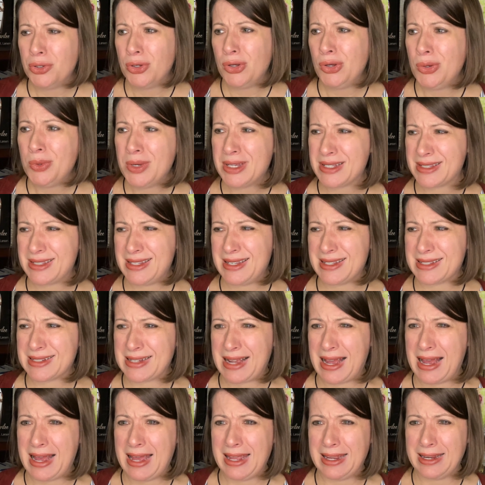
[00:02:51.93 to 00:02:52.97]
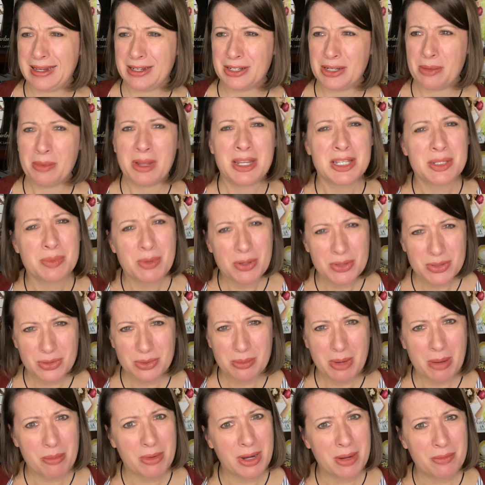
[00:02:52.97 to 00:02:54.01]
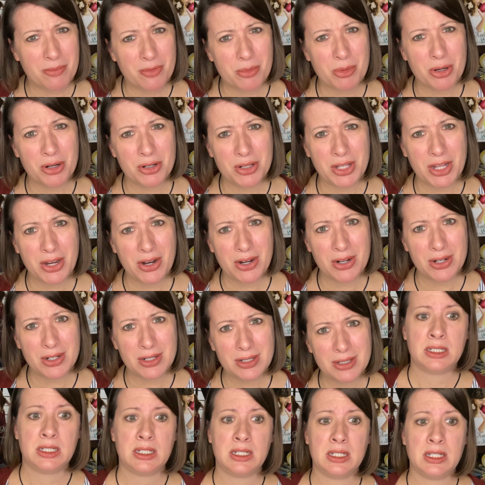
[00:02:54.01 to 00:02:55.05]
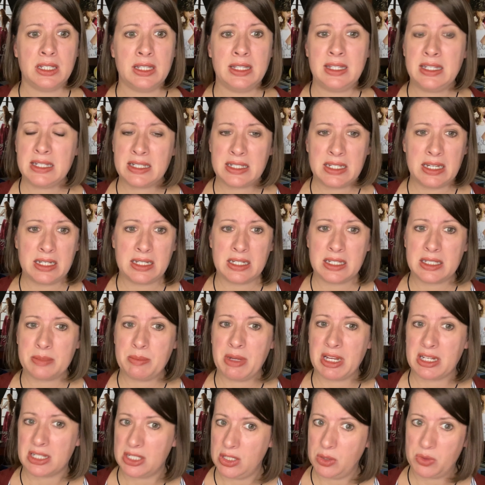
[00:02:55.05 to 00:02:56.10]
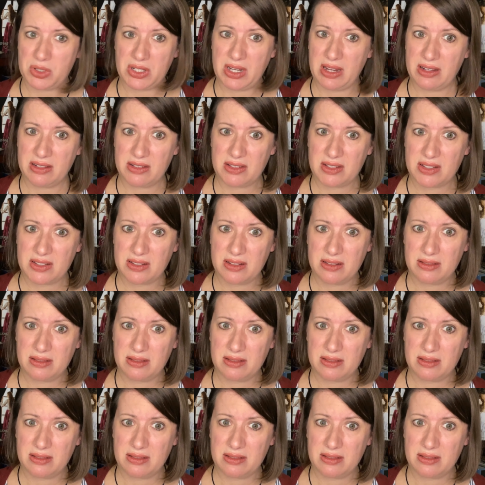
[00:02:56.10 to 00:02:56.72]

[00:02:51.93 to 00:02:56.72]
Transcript: Who is this guy? Am I supposed to remember him from earlier? This sentence makes no sense.